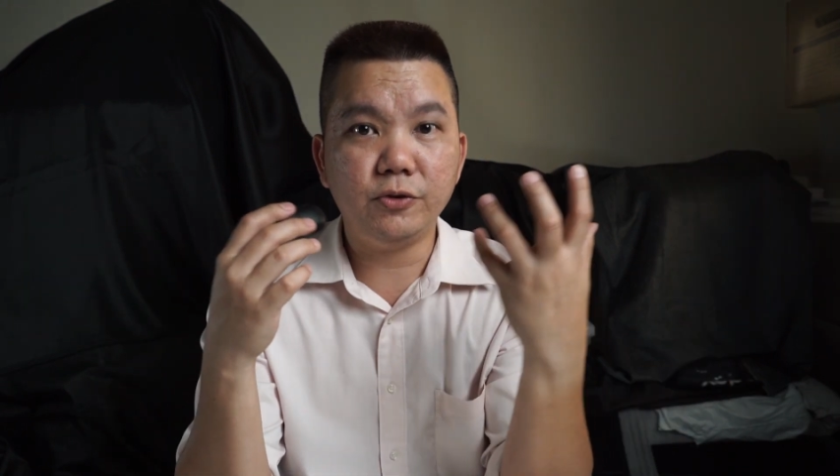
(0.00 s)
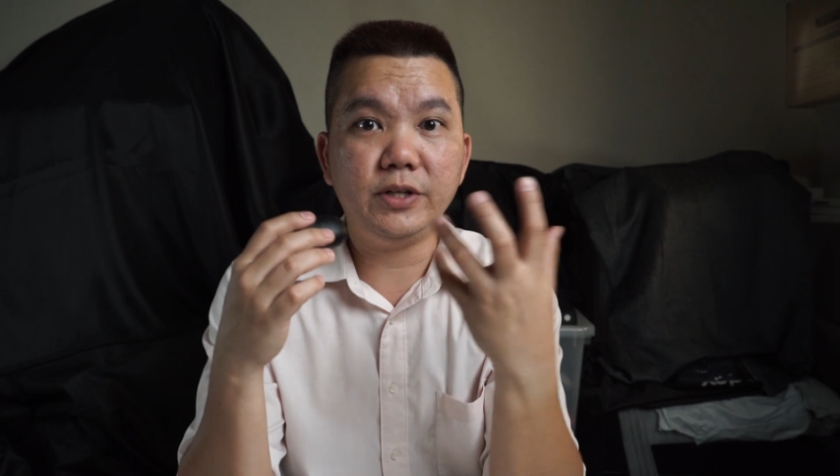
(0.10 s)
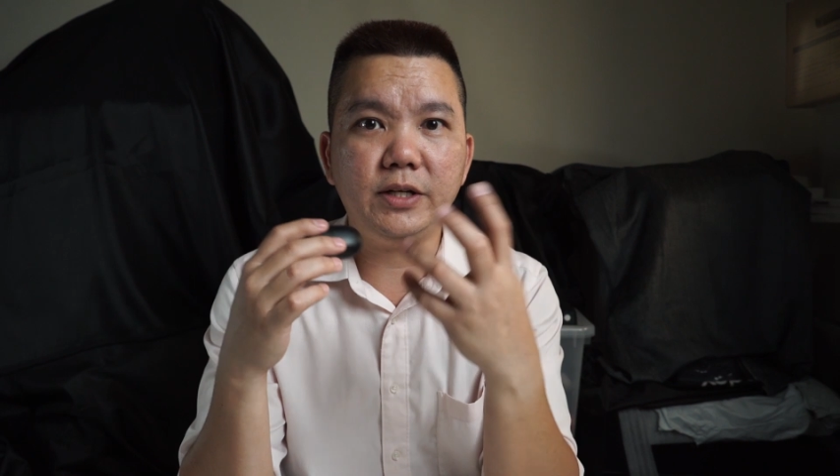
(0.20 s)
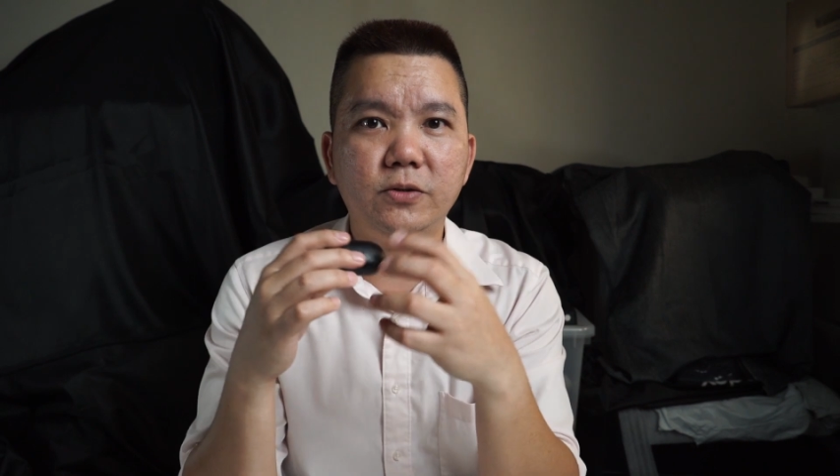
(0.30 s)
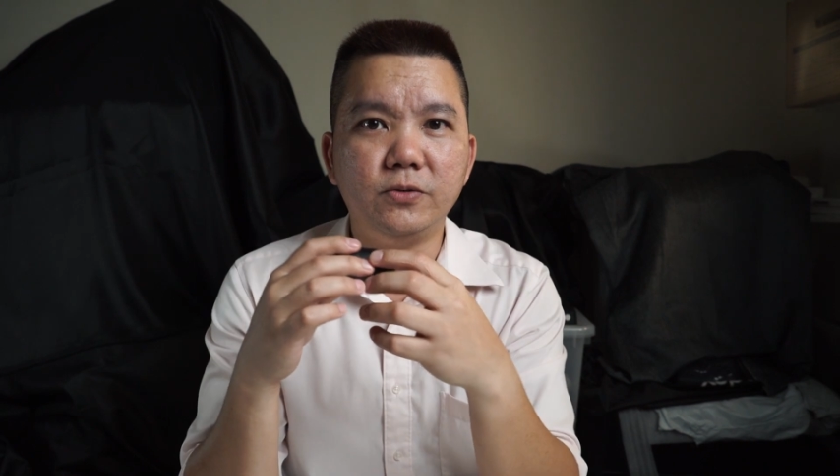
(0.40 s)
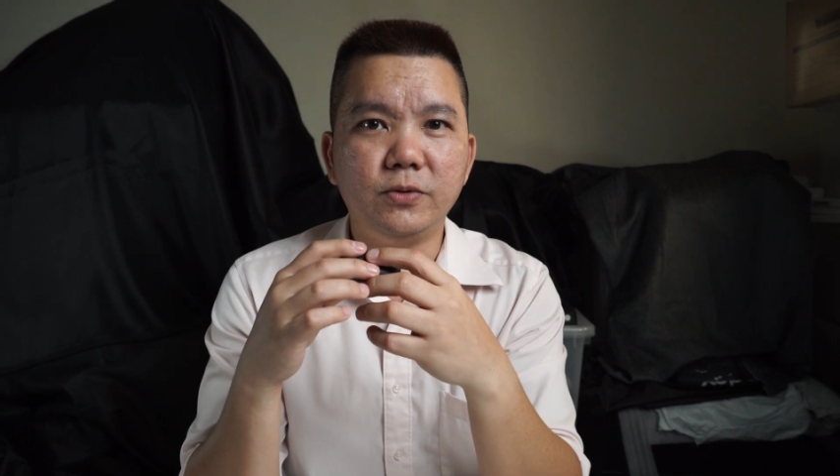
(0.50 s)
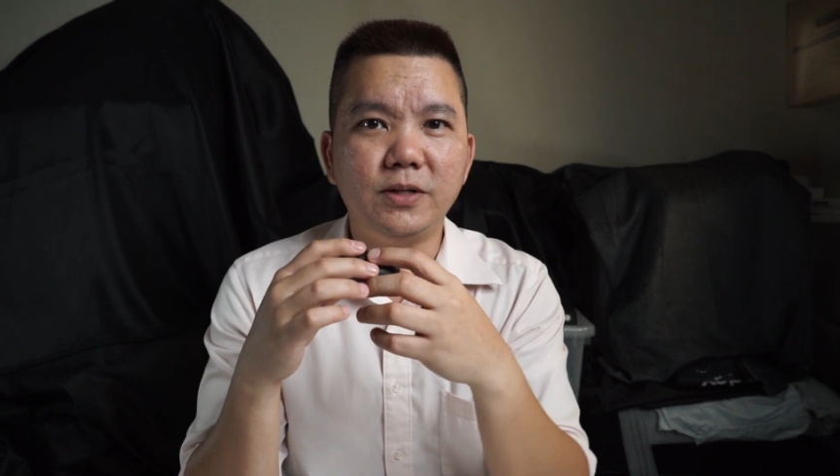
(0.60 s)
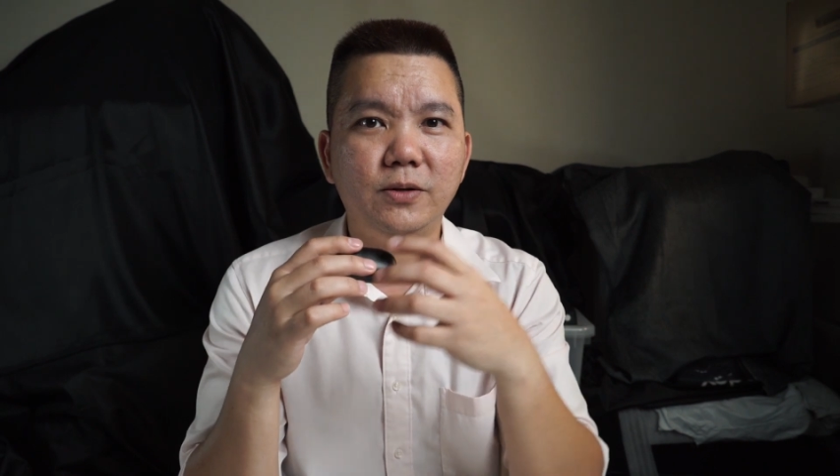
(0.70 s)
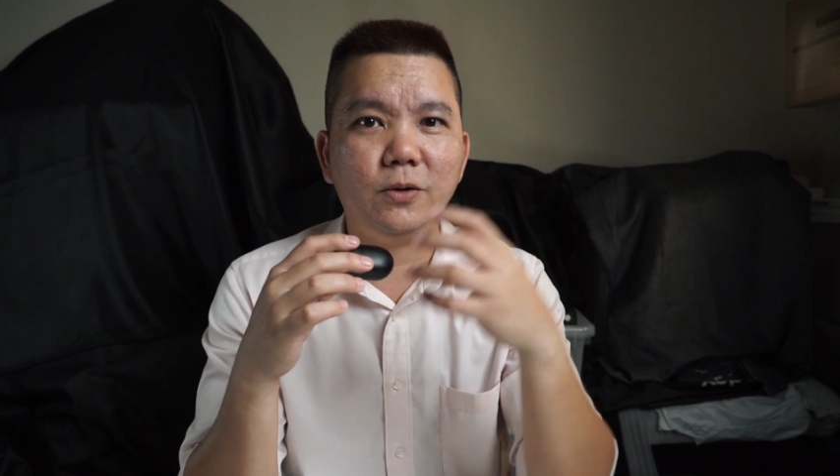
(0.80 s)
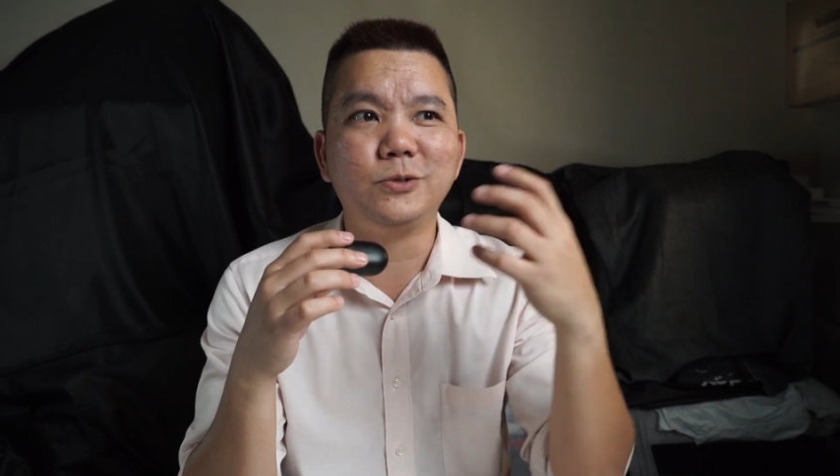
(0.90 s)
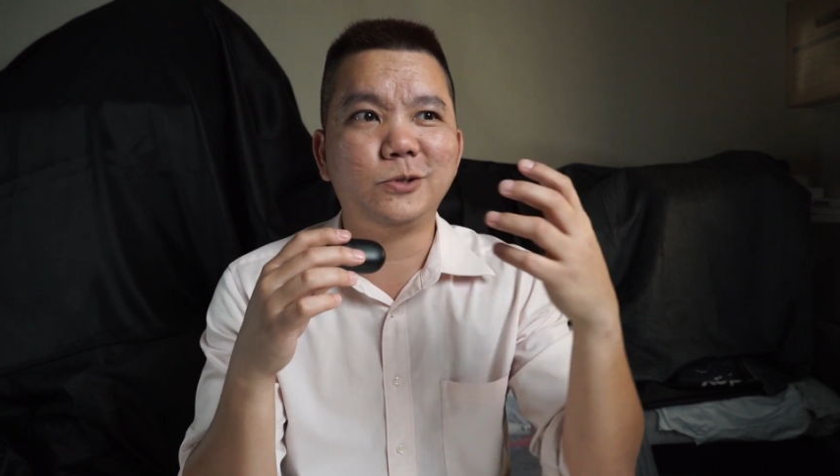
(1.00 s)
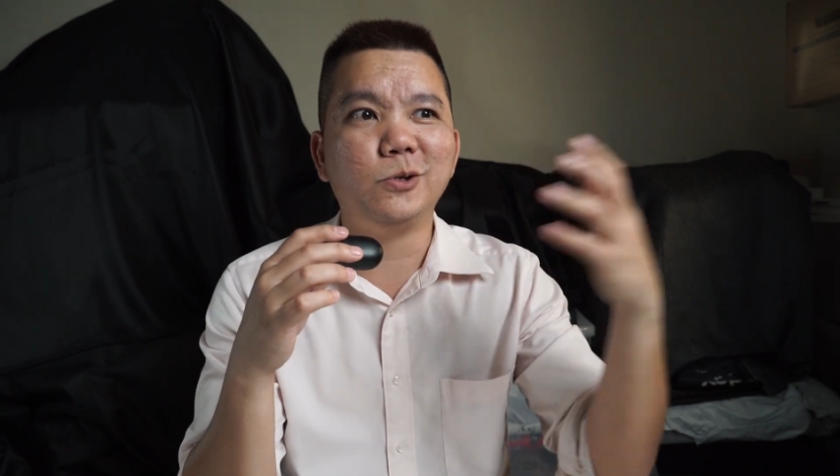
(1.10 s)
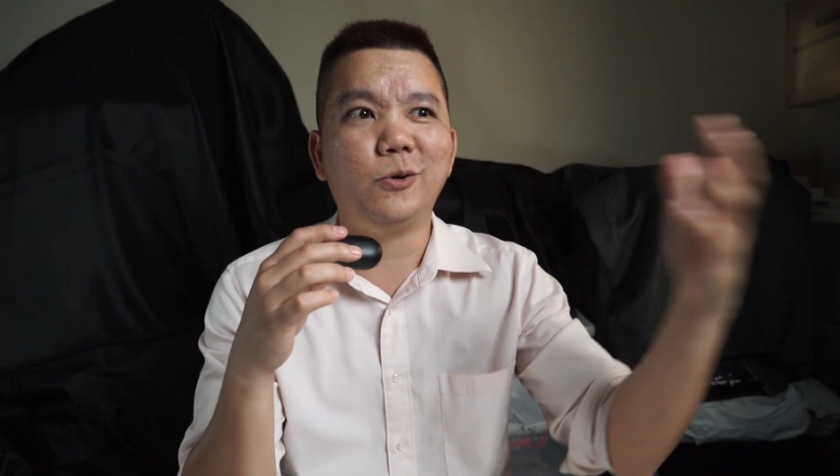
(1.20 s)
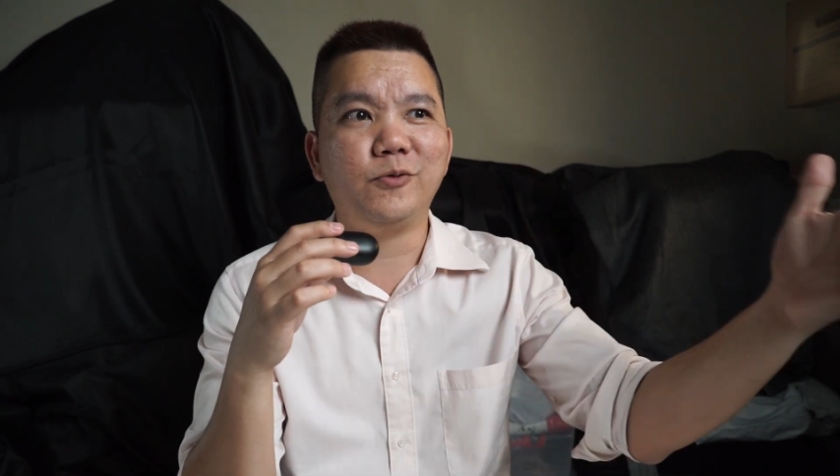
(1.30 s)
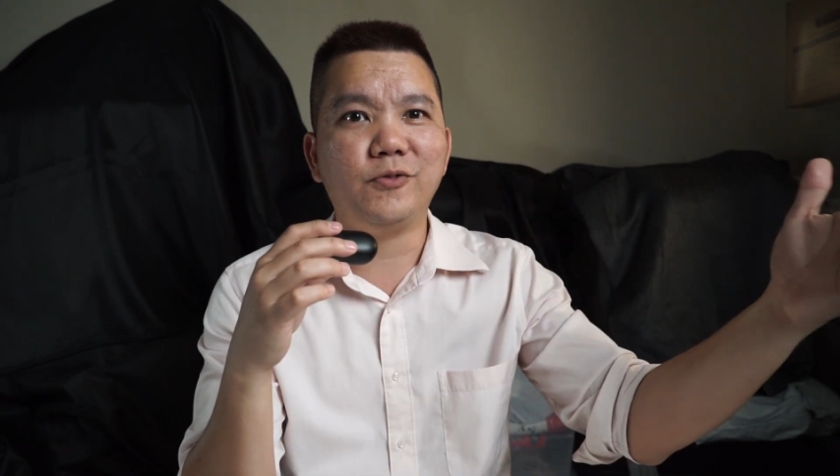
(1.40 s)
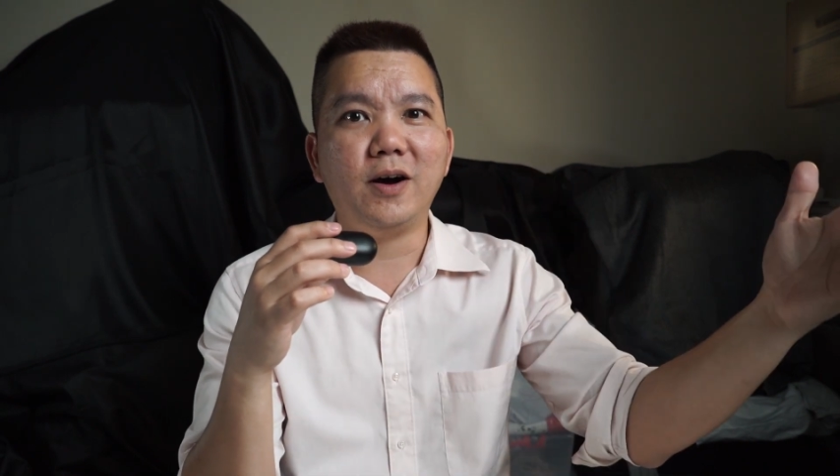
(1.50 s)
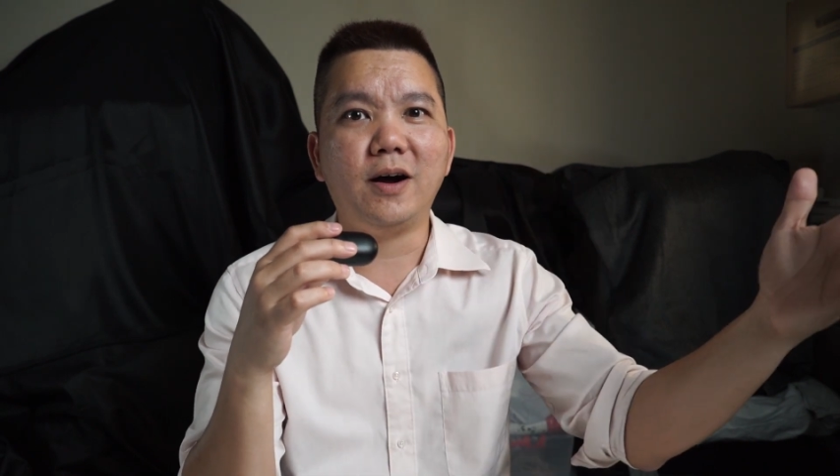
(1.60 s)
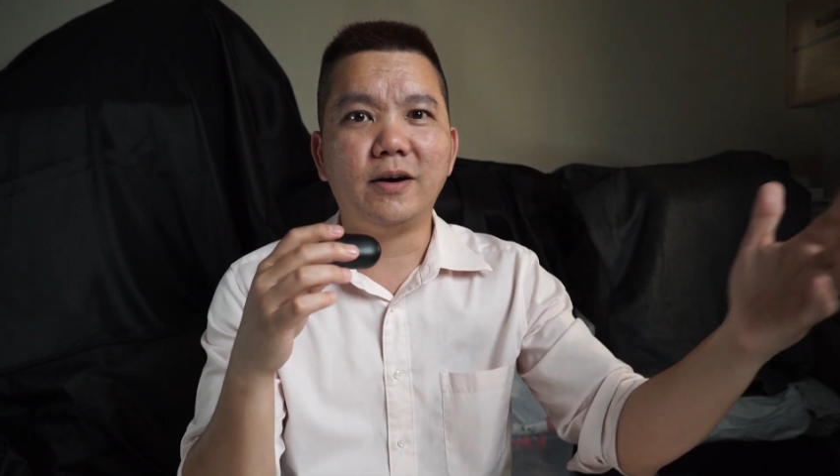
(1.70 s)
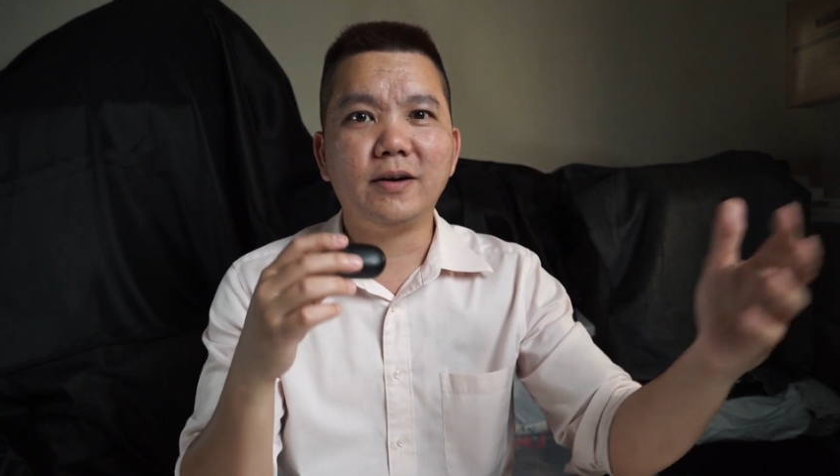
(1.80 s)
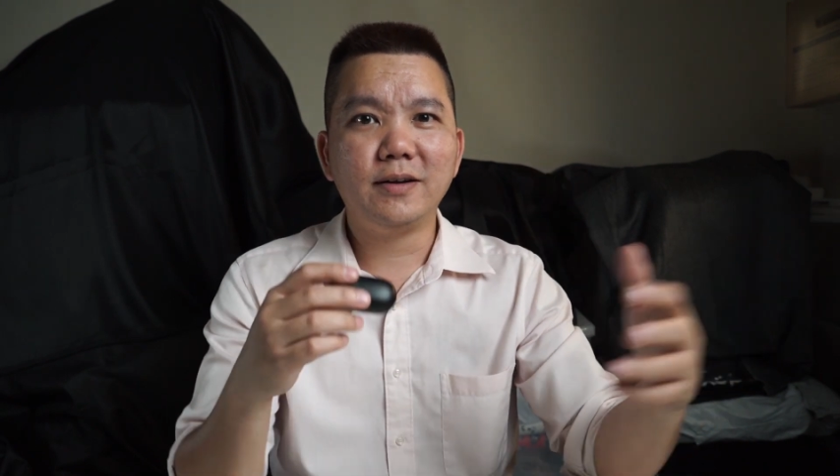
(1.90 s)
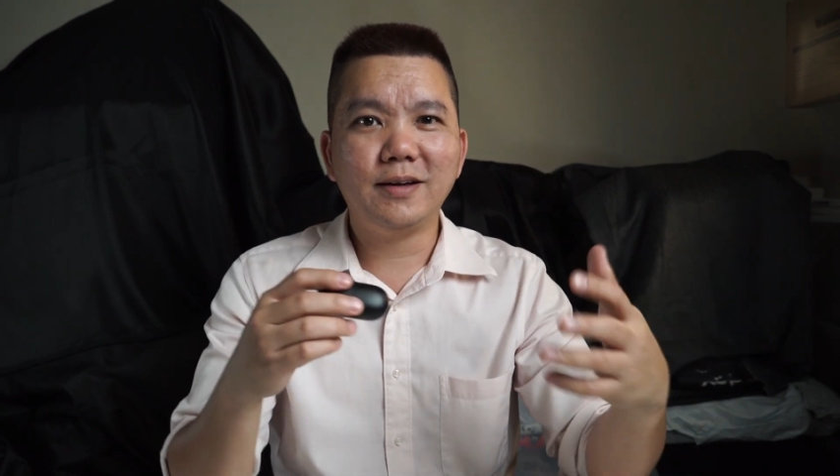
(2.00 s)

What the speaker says: need to really go so far.